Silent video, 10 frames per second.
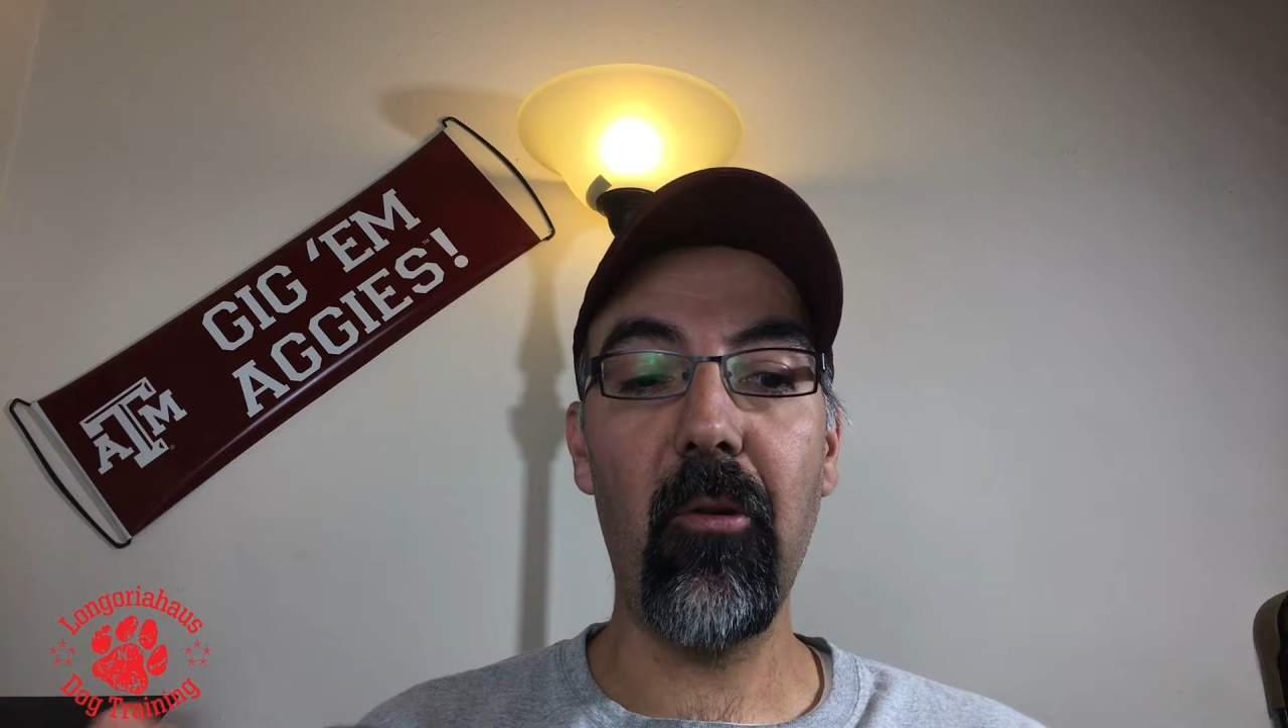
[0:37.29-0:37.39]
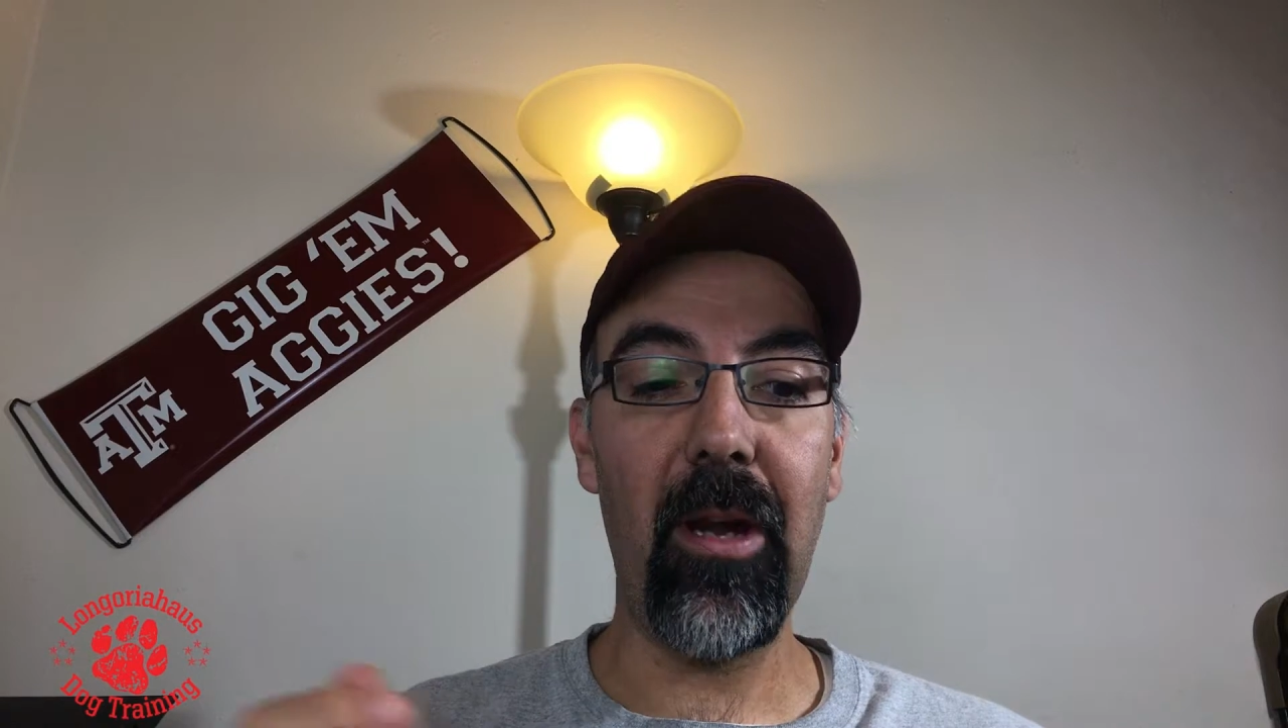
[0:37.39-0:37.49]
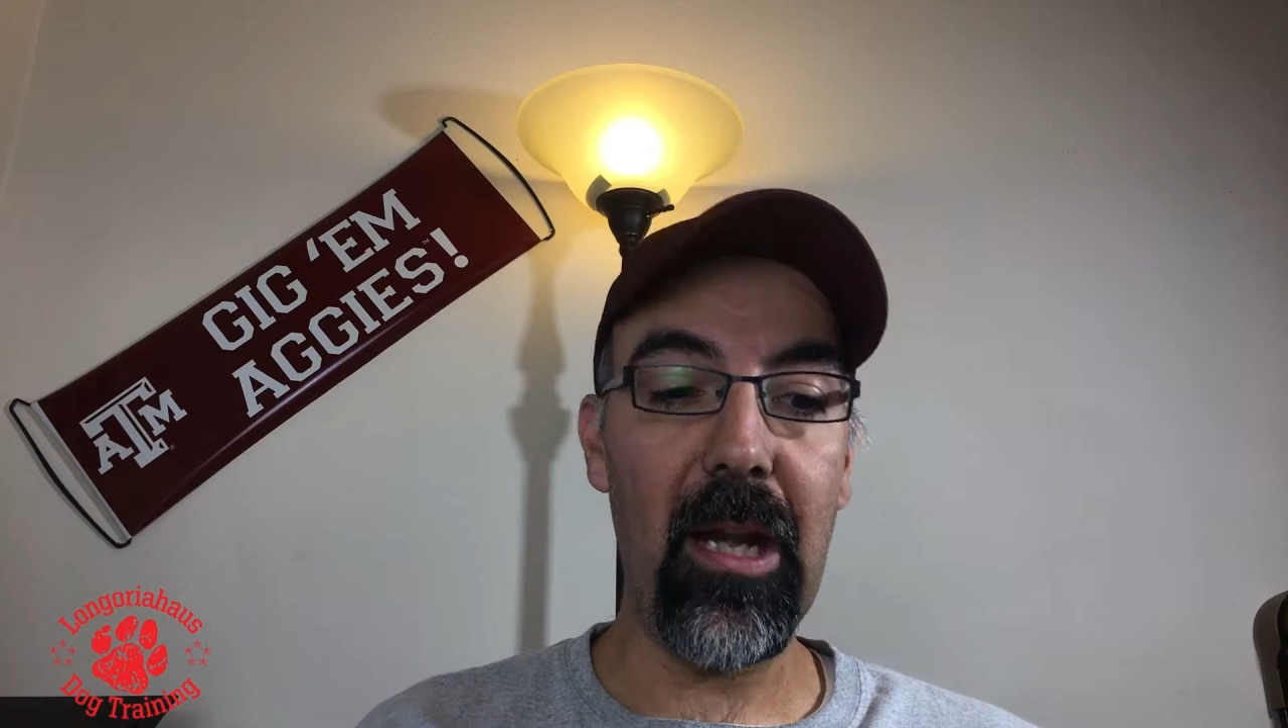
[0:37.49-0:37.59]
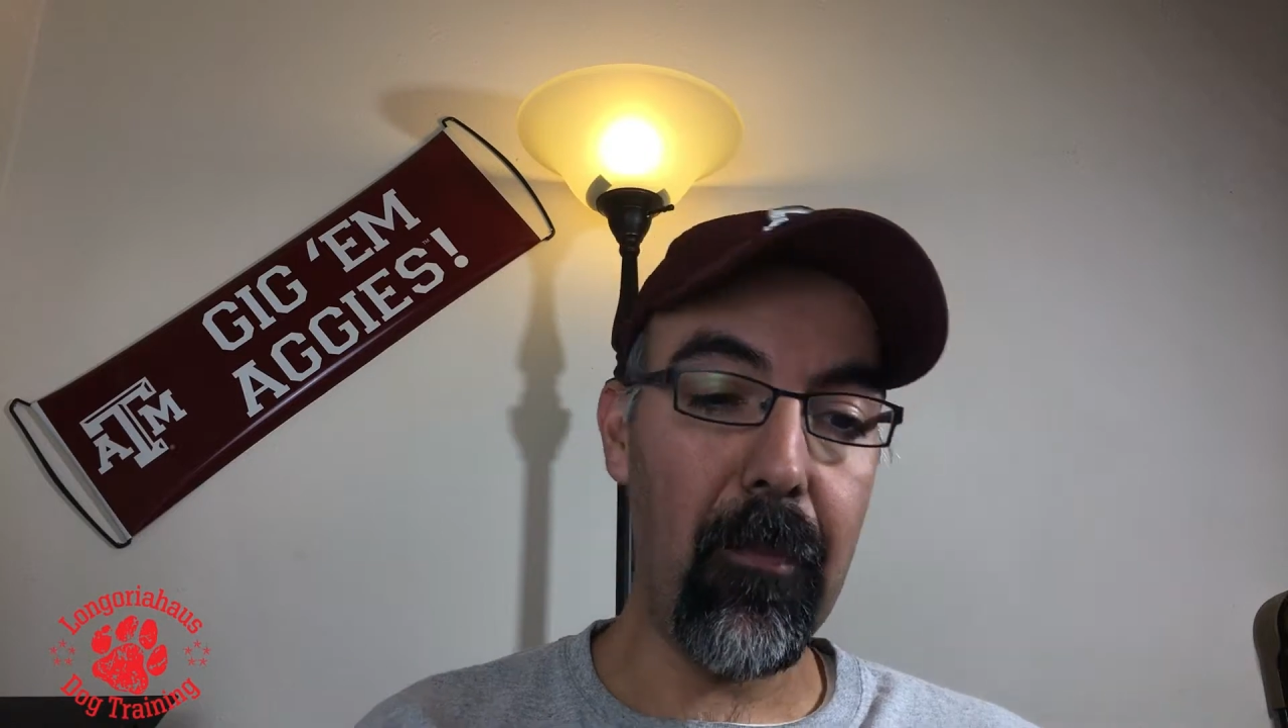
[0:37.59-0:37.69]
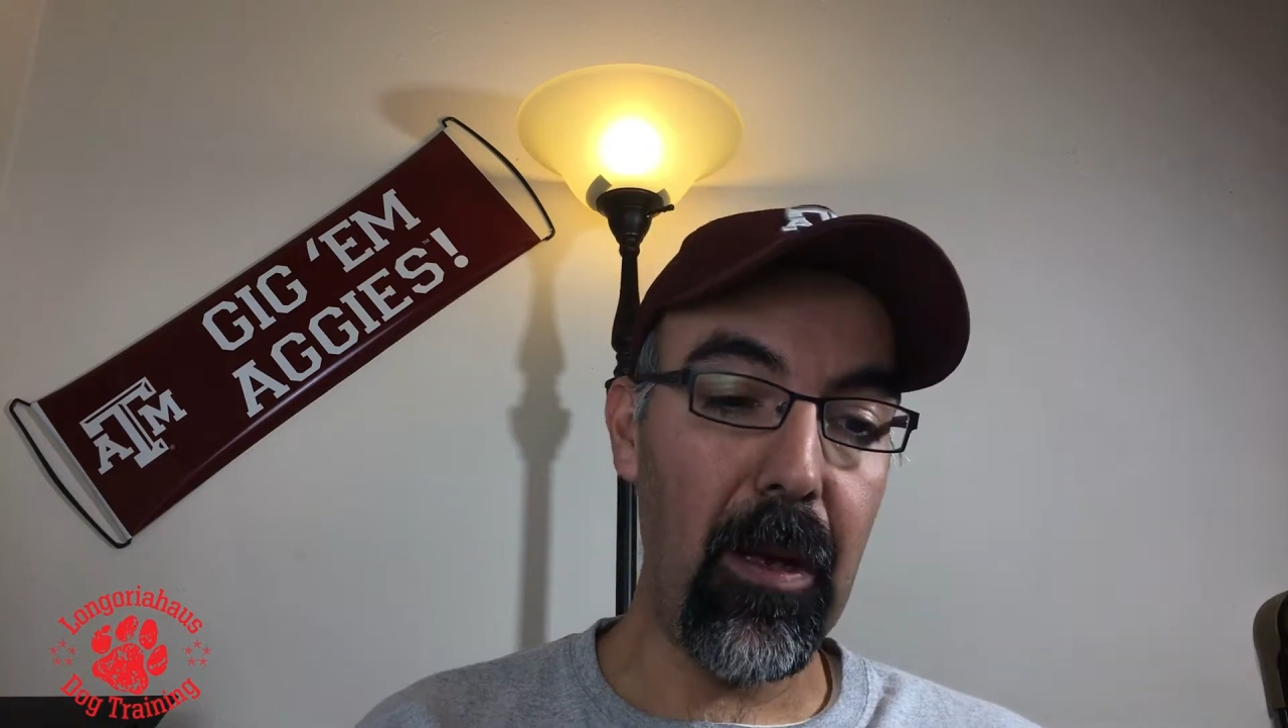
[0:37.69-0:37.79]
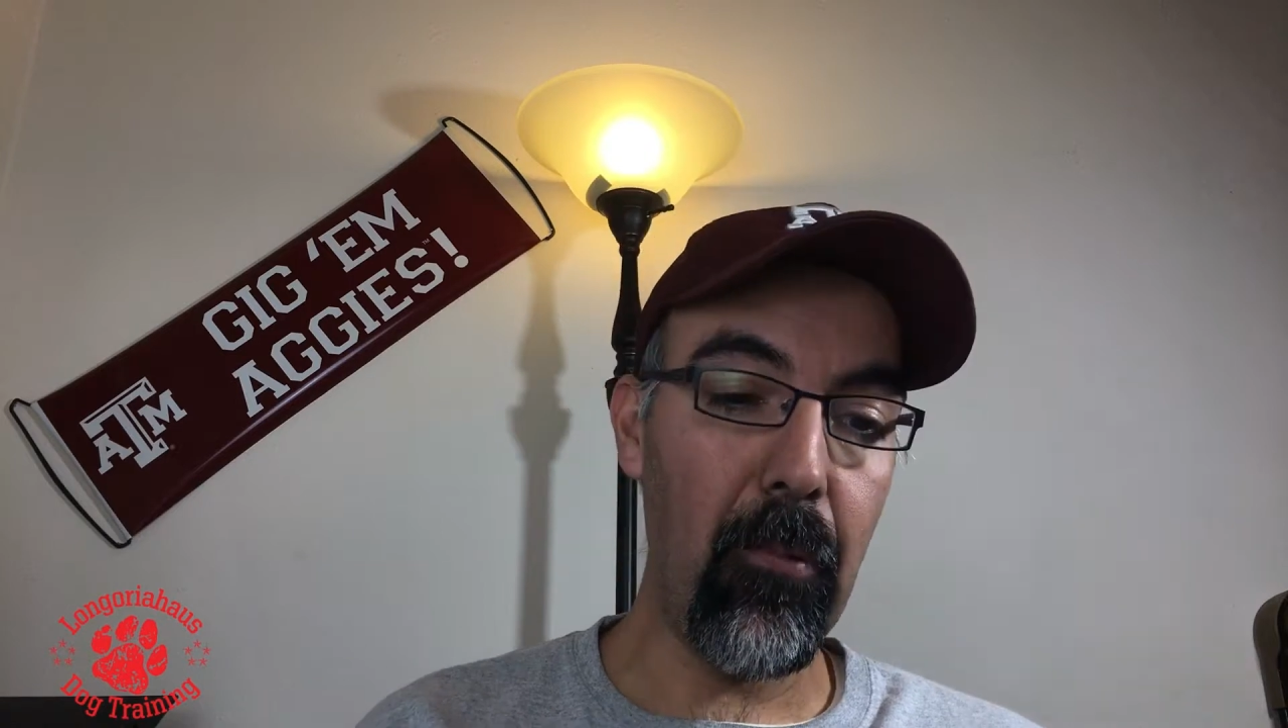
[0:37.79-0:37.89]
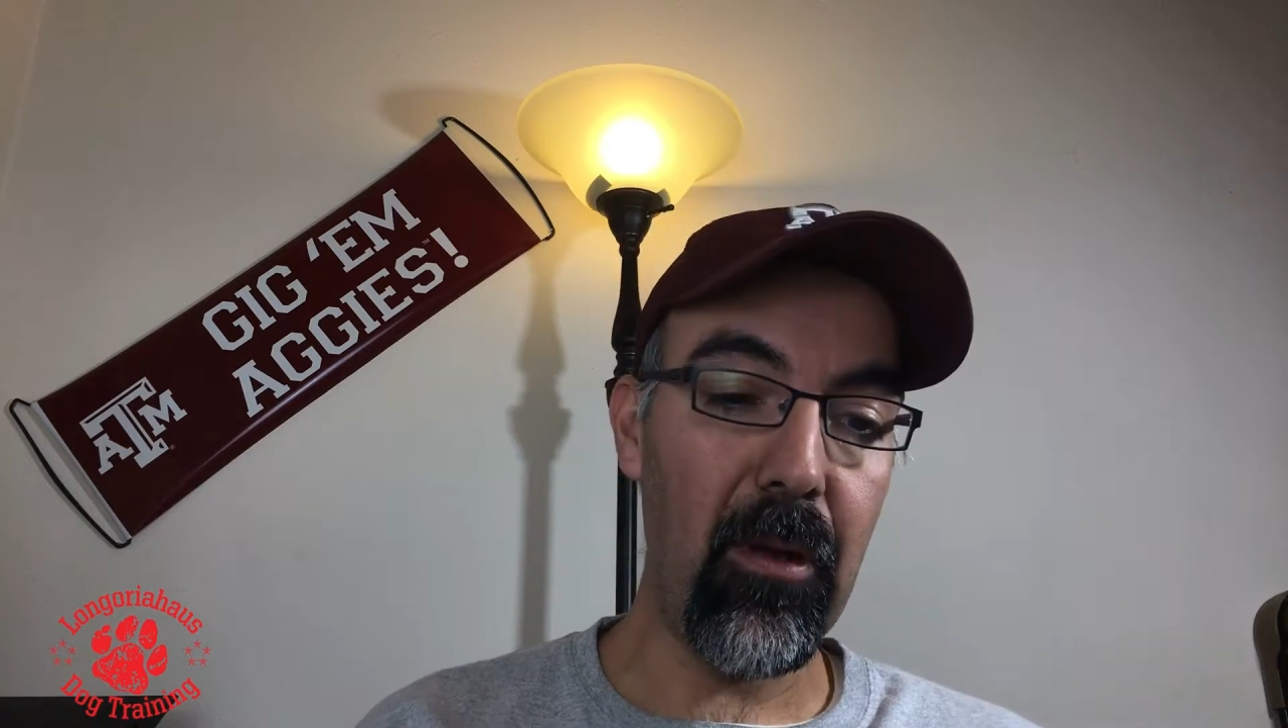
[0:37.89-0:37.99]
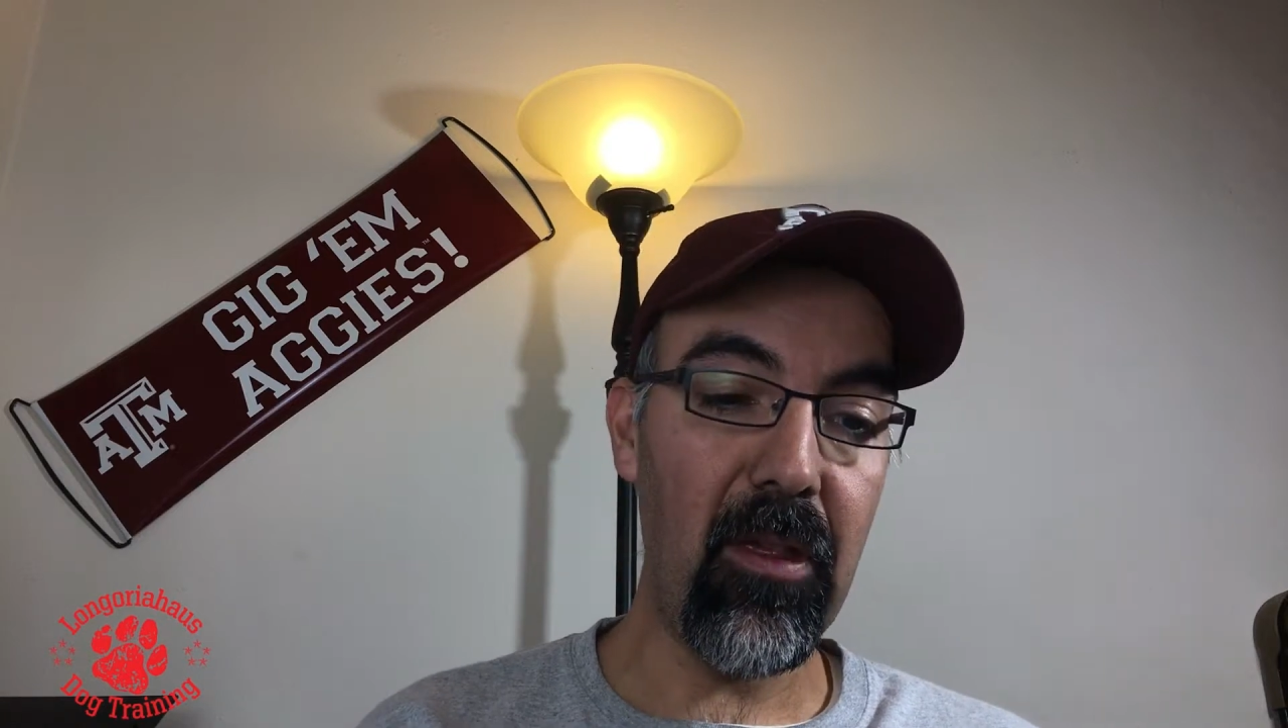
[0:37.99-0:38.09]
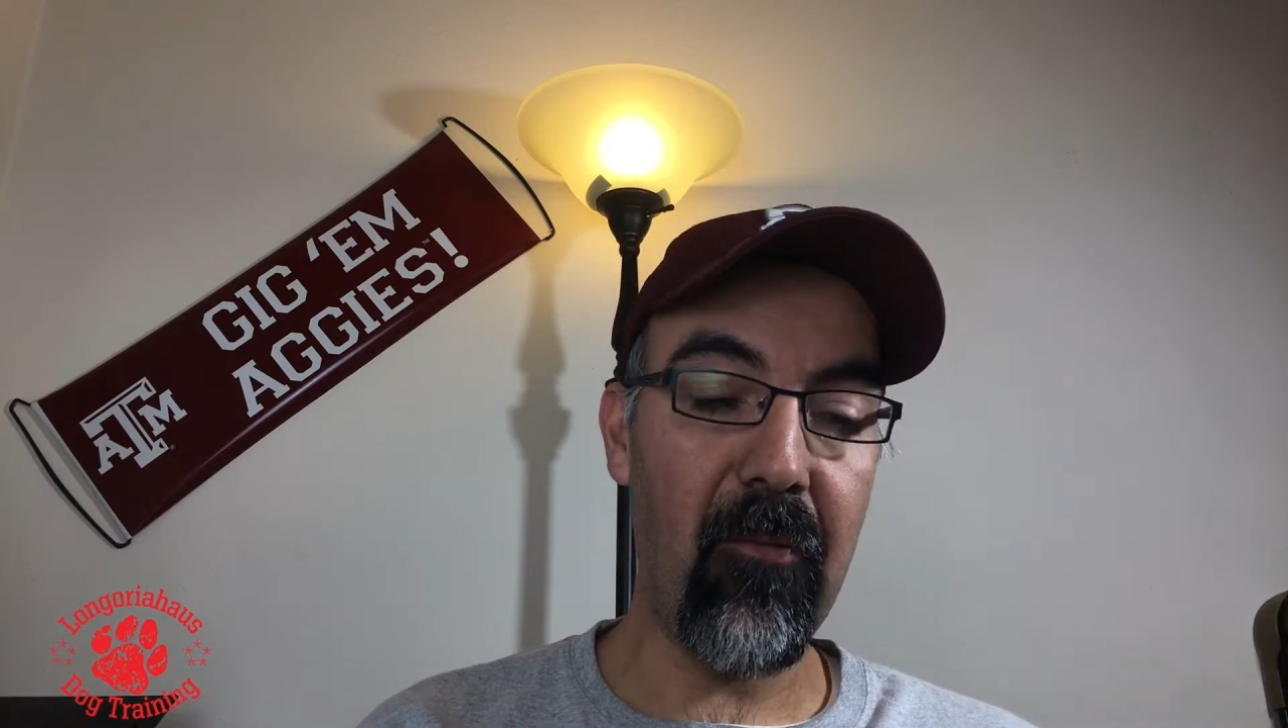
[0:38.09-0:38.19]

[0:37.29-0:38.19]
greeting people at the